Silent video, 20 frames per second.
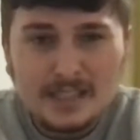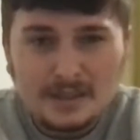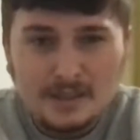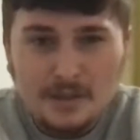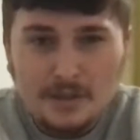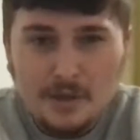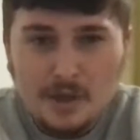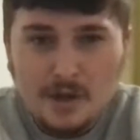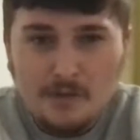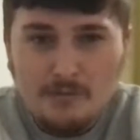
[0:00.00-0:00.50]

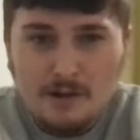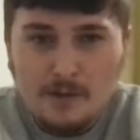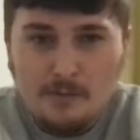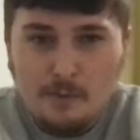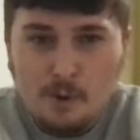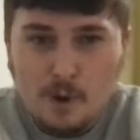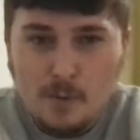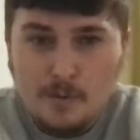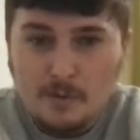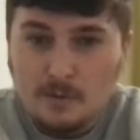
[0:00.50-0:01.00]
third round
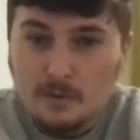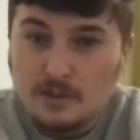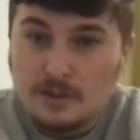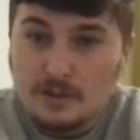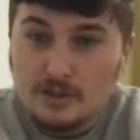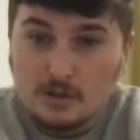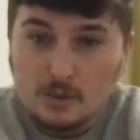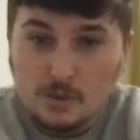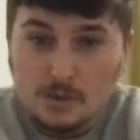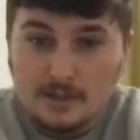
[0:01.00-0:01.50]
proper, which
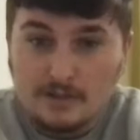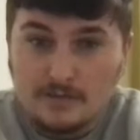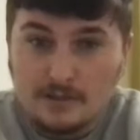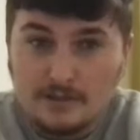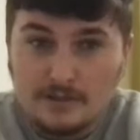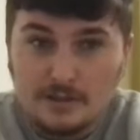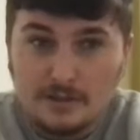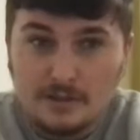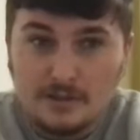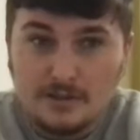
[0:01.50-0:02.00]
is always
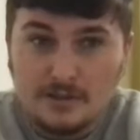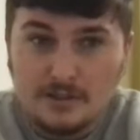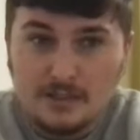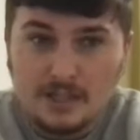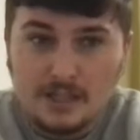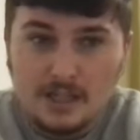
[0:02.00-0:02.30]
very good.